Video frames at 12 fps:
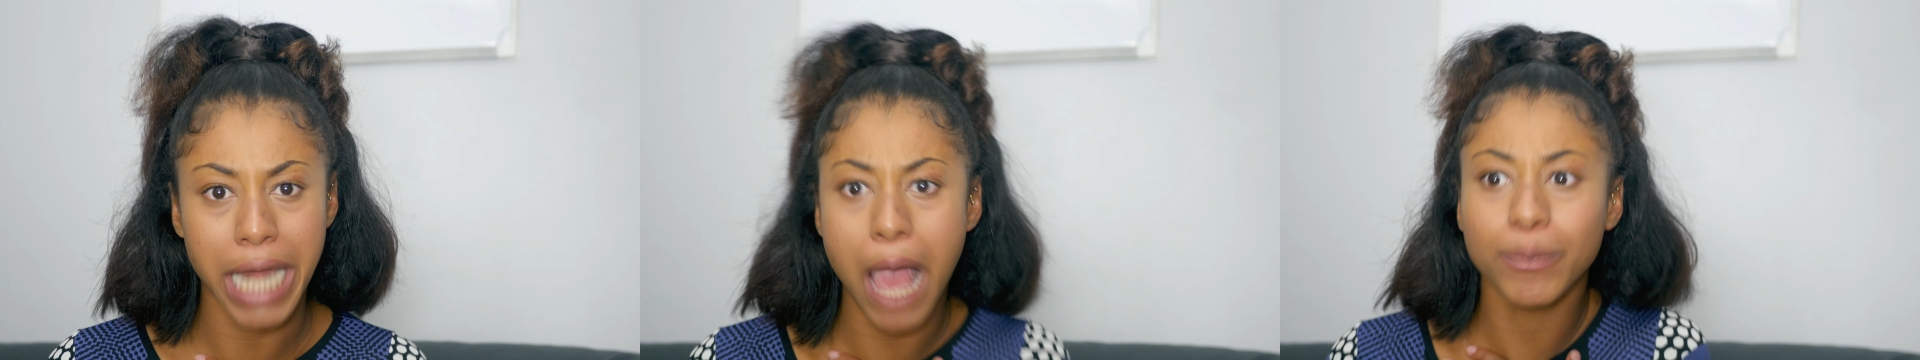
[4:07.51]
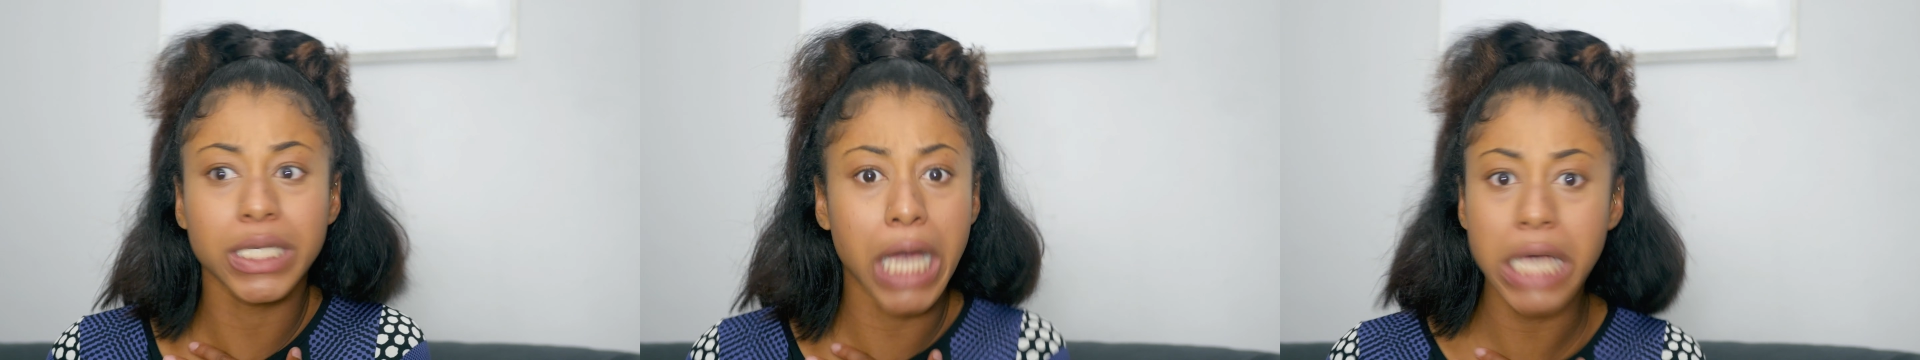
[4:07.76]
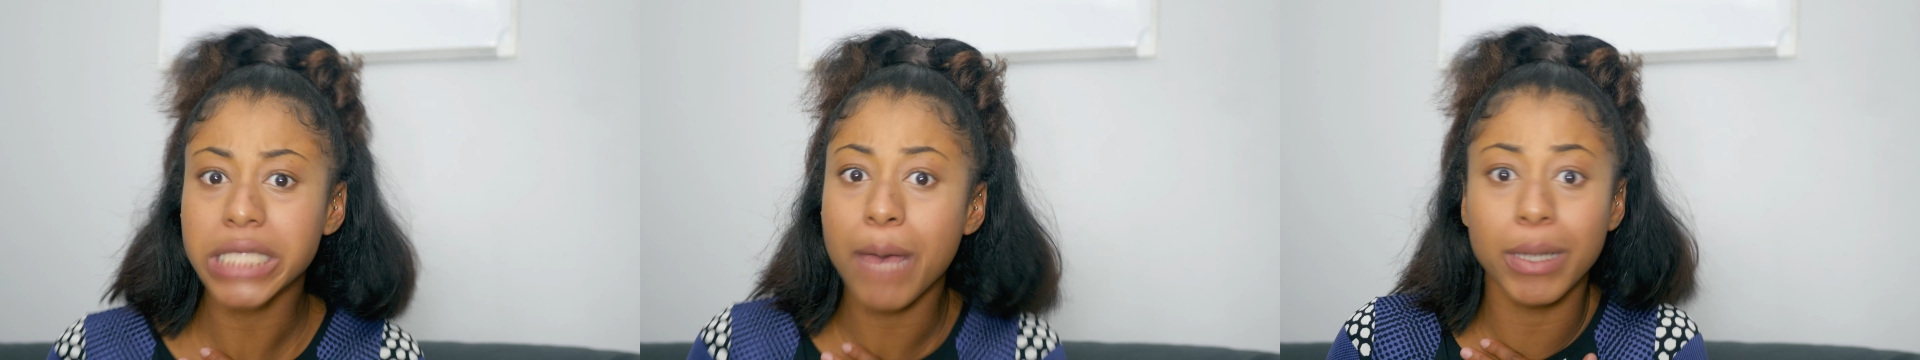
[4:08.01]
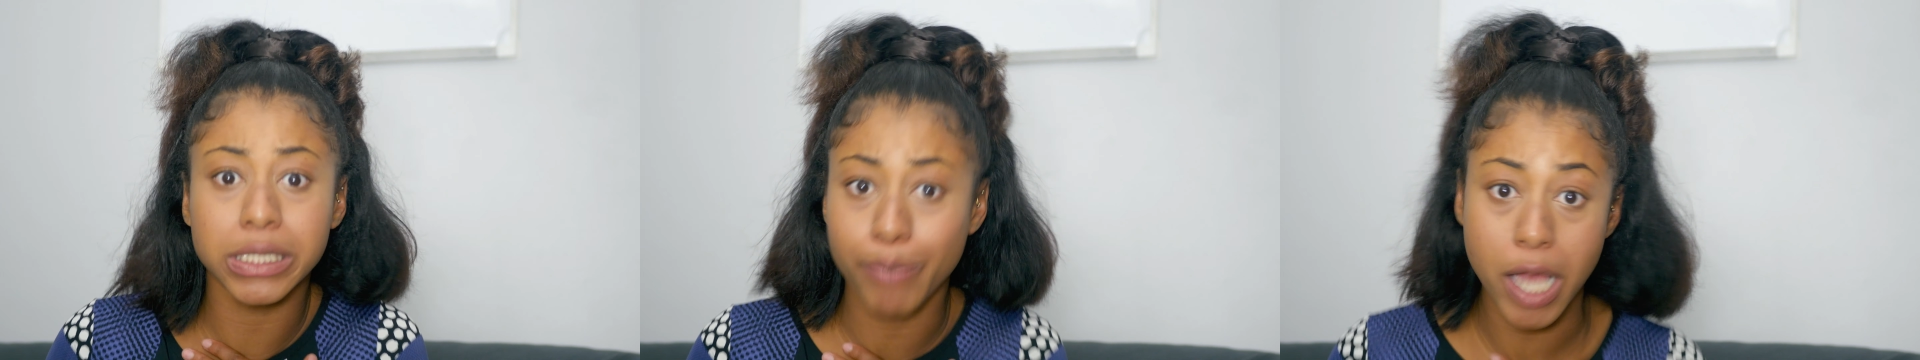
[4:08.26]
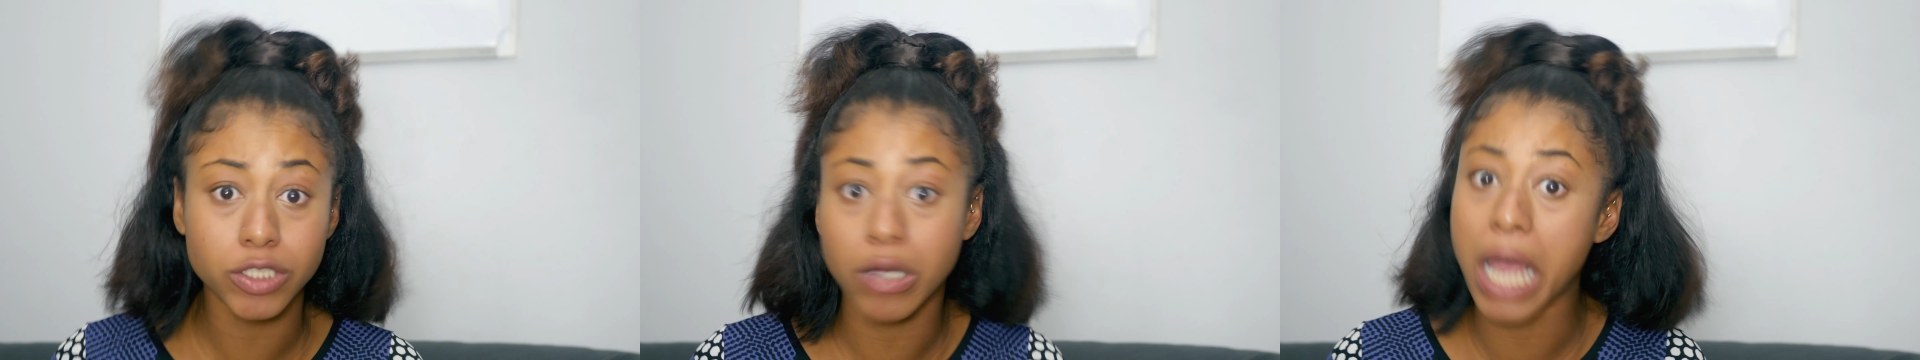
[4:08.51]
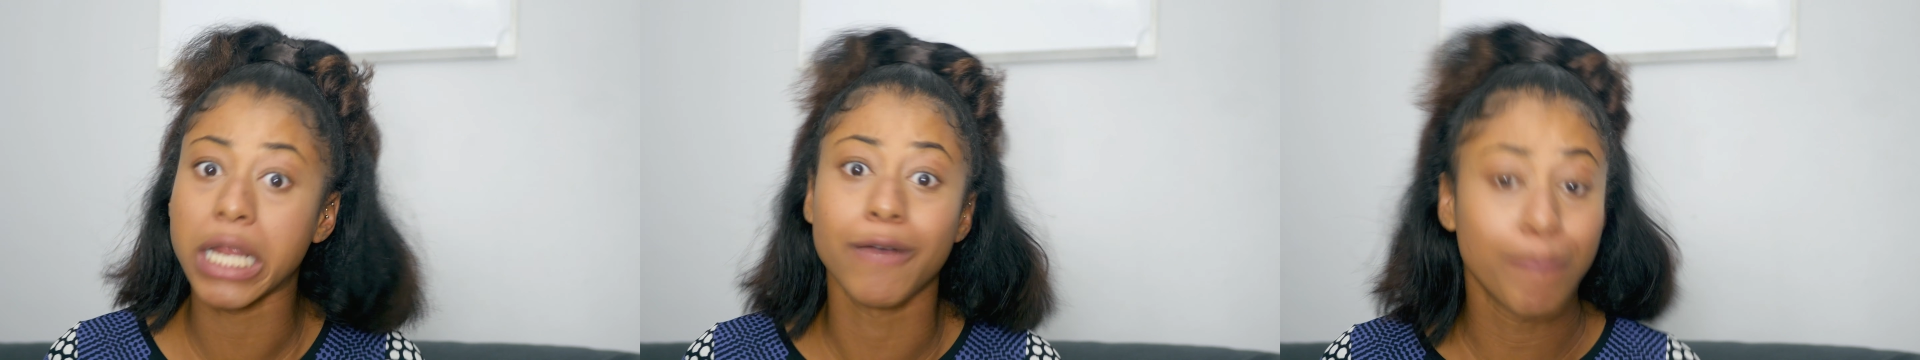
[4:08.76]
And because I'm a special
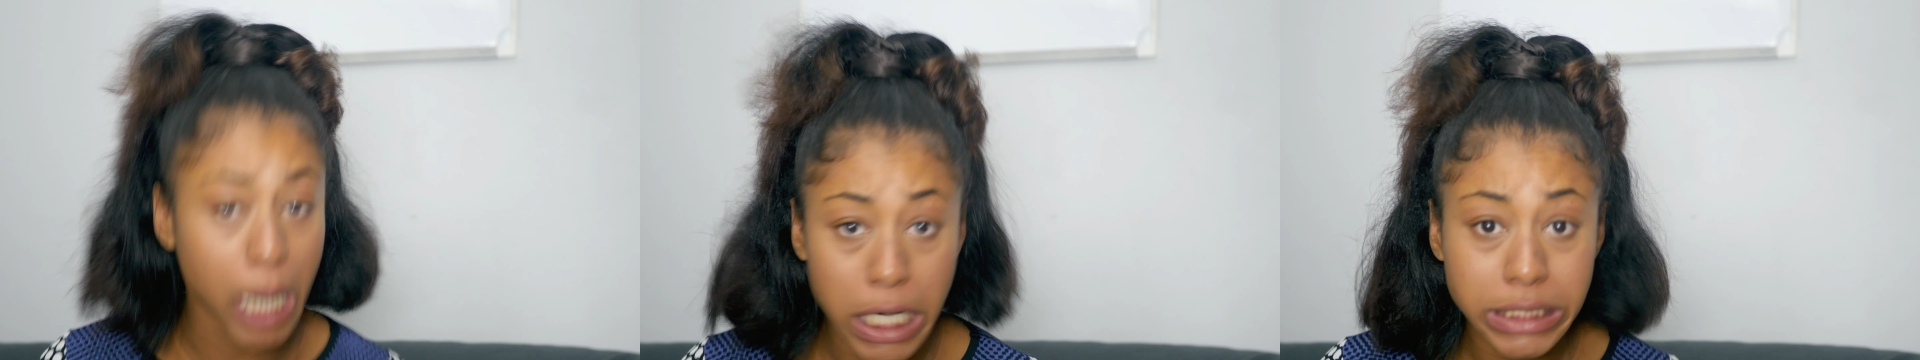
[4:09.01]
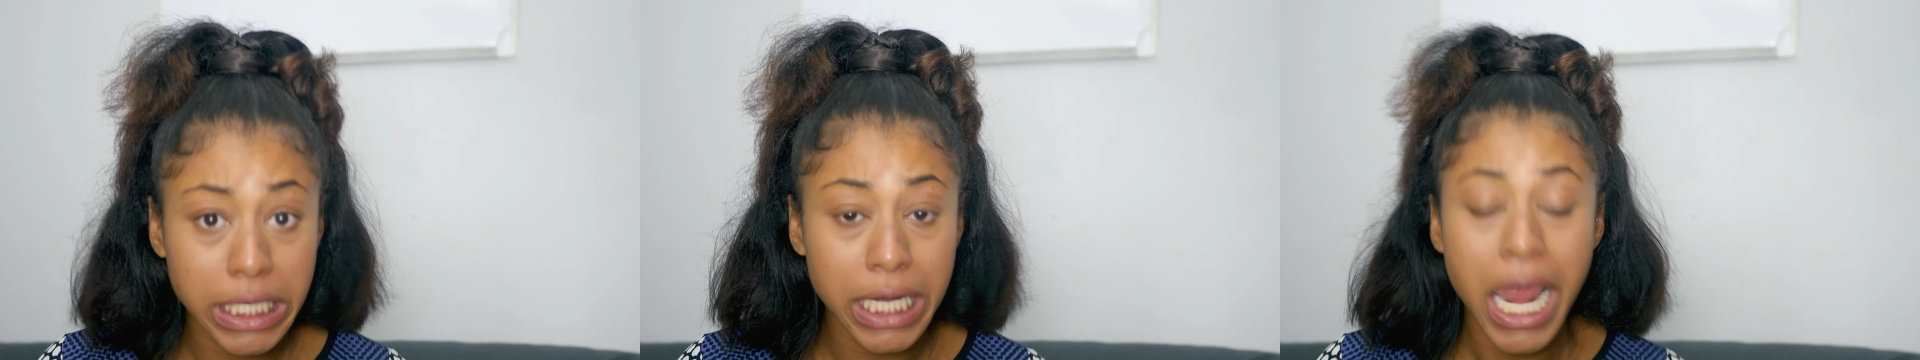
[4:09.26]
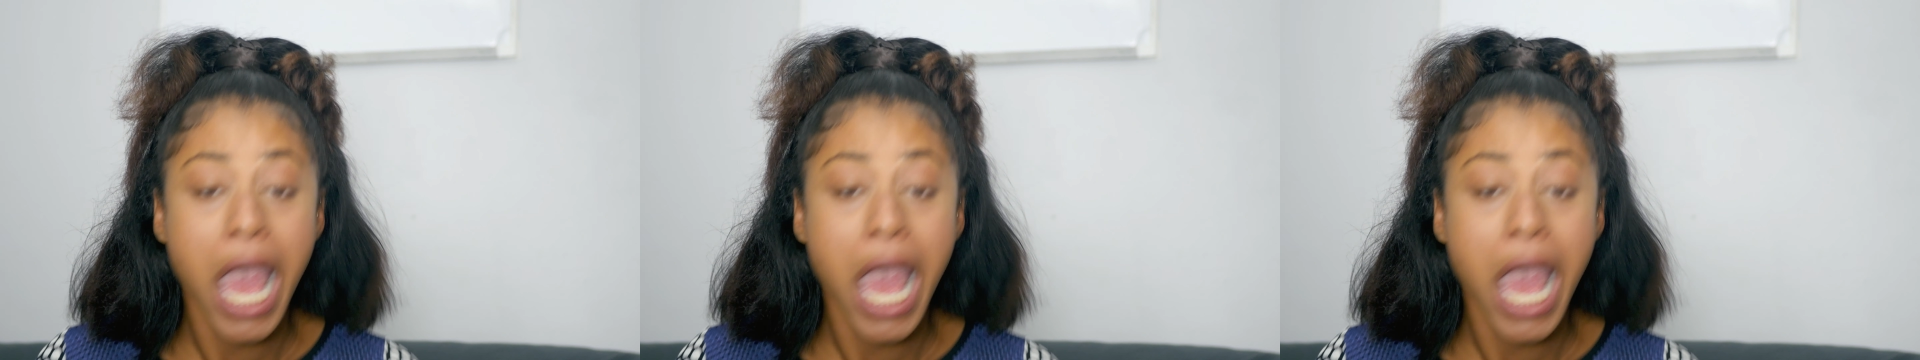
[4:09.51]
kind of person,